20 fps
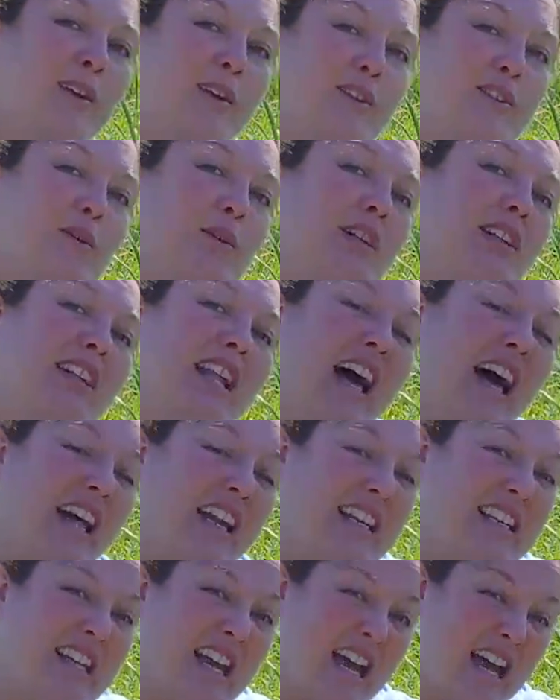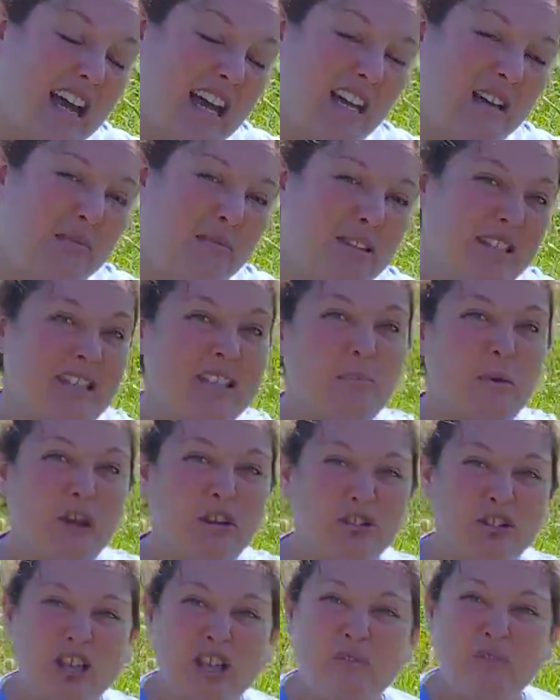So a lot of times,
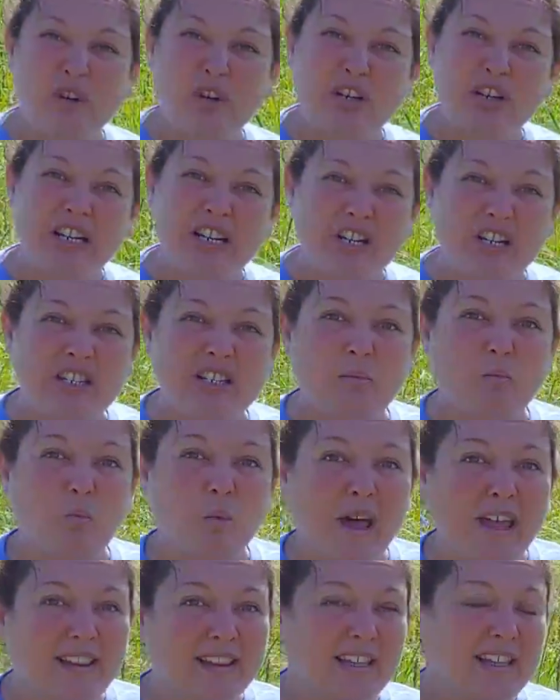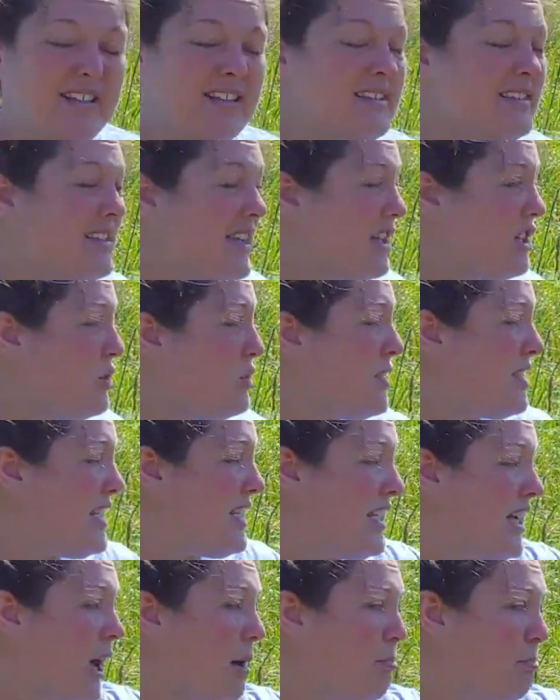especially if you're near some wetlands and you
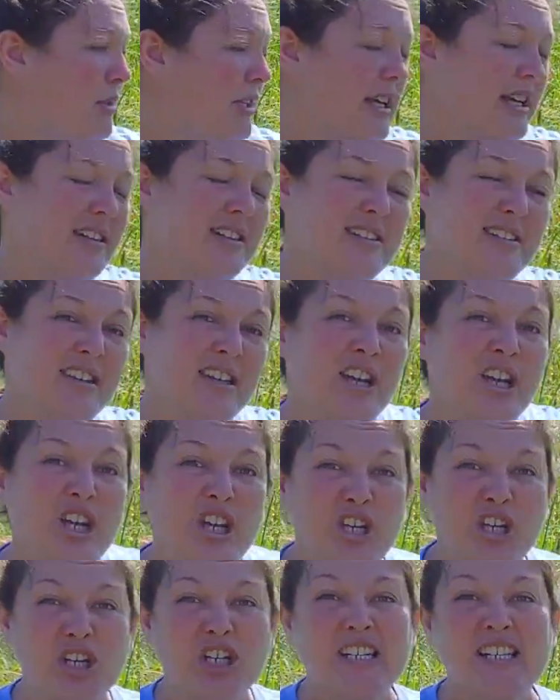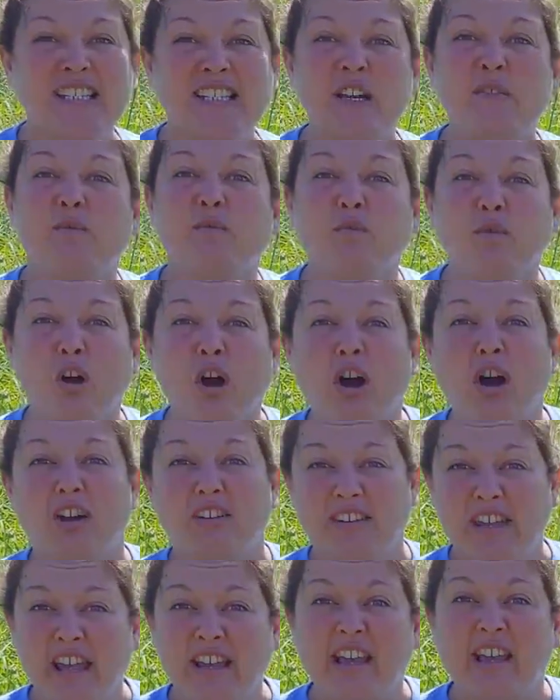see cup plants, you're gonna see
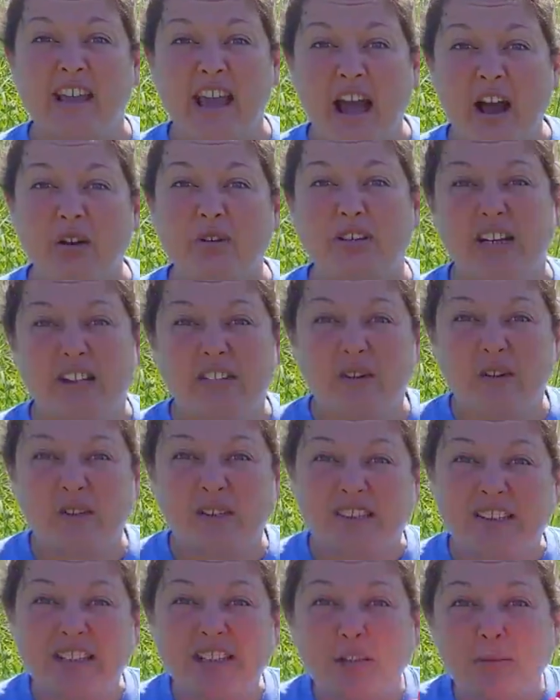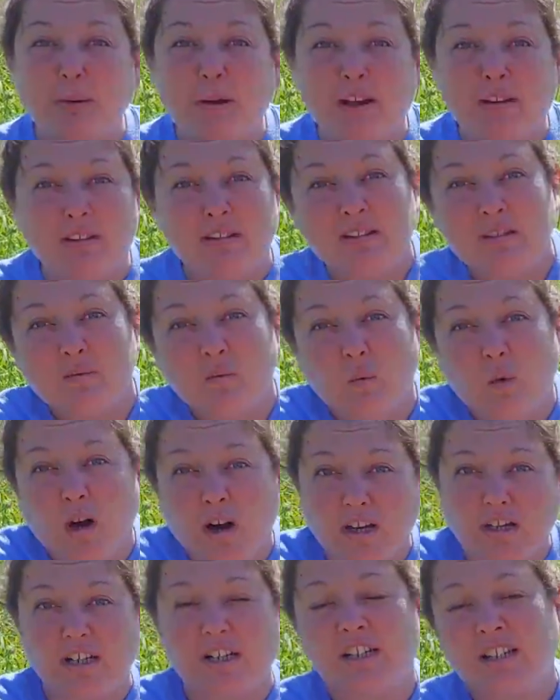frogs hanging out in those little puddles of
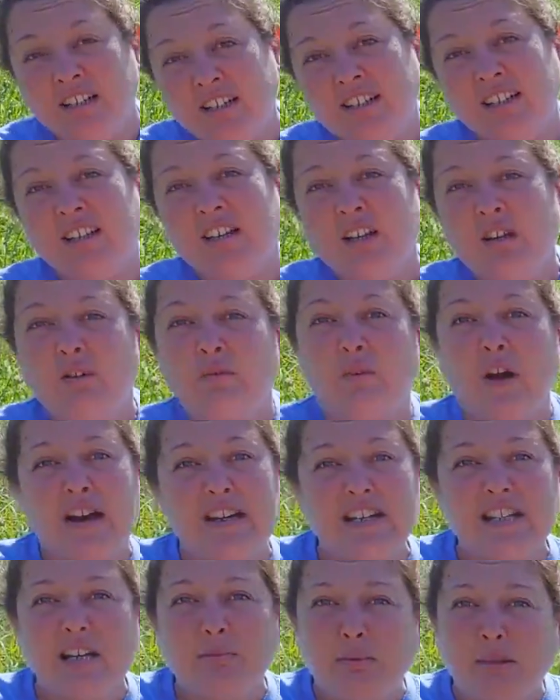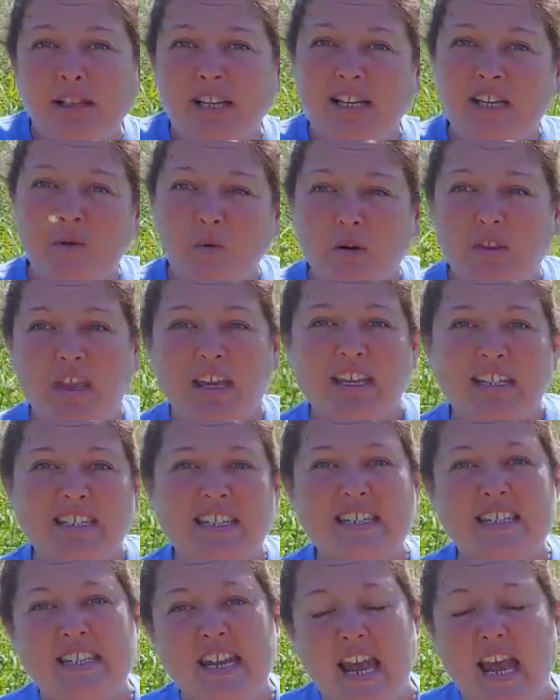water, finding a place where they
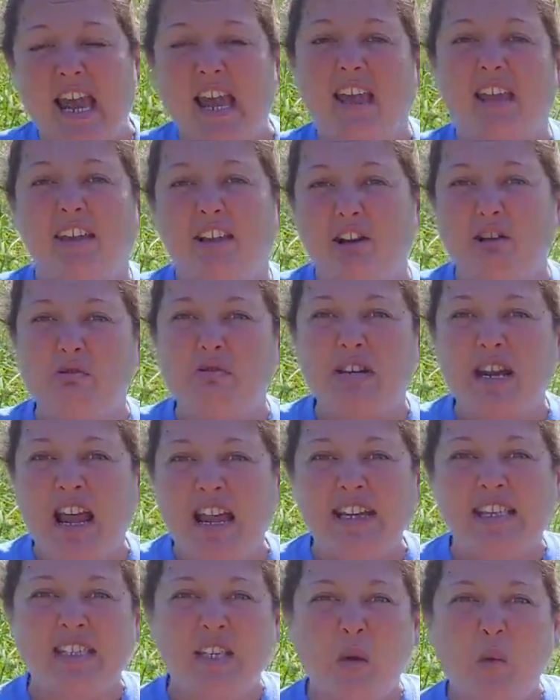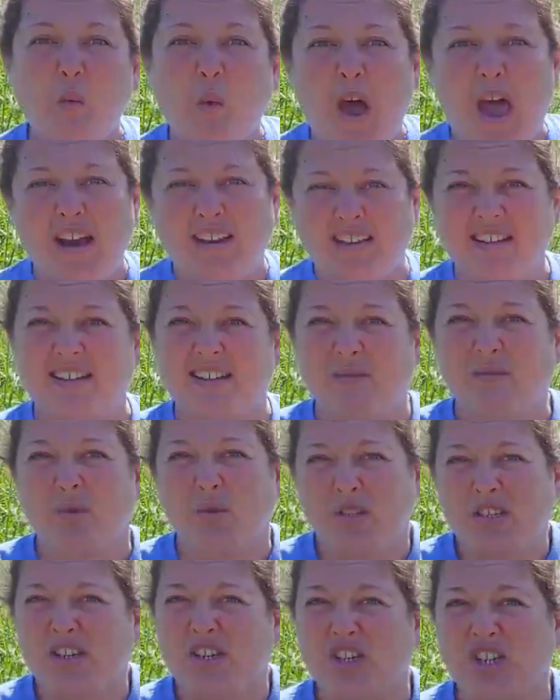can stay, nice and wet, because of
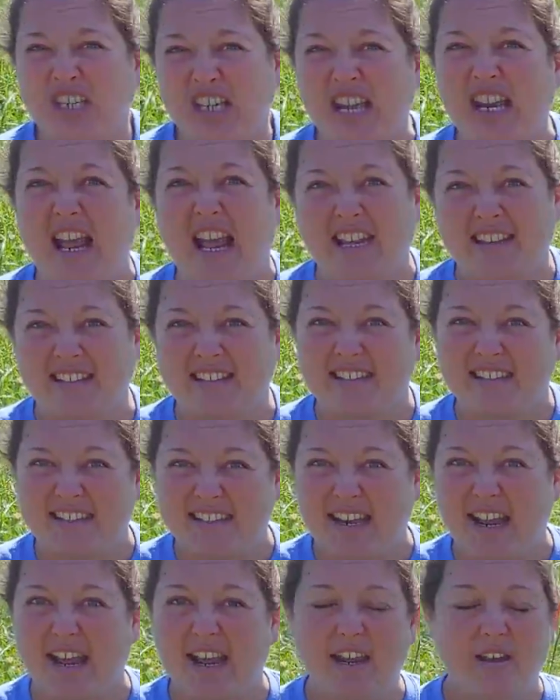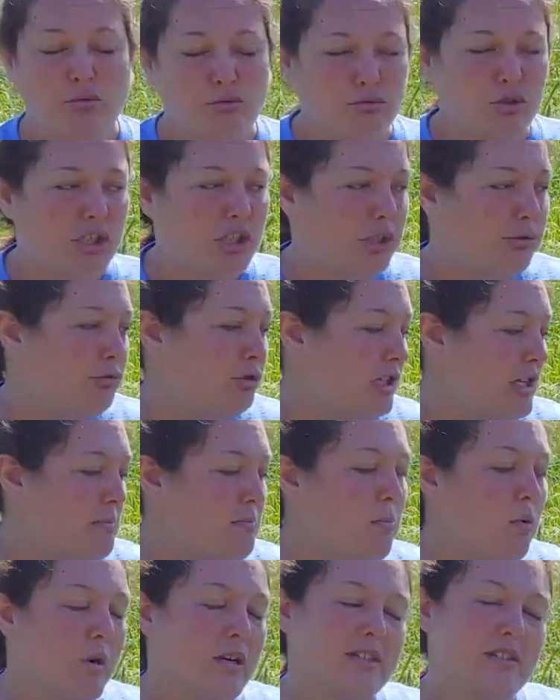course their skin has to stay really, really
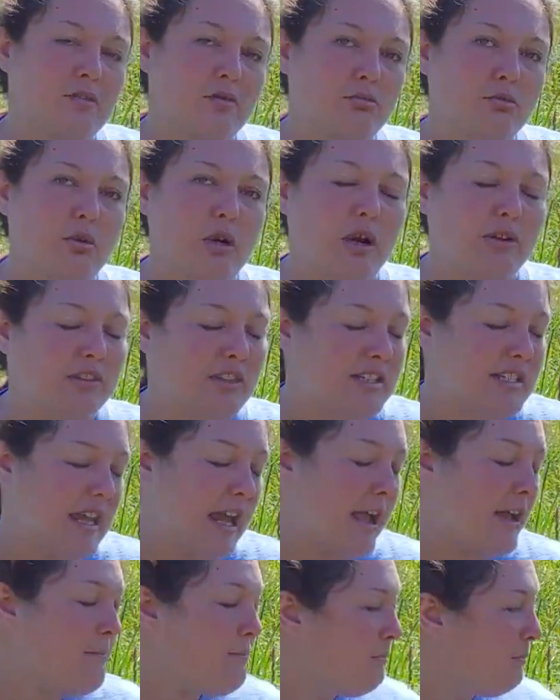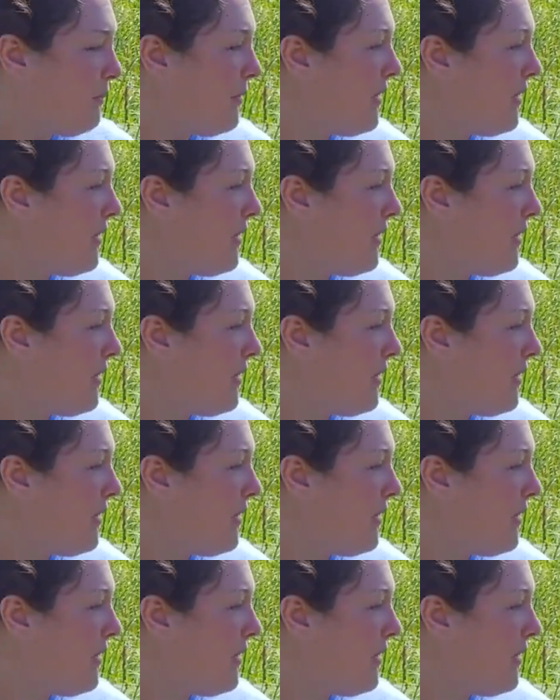moist throughout the day.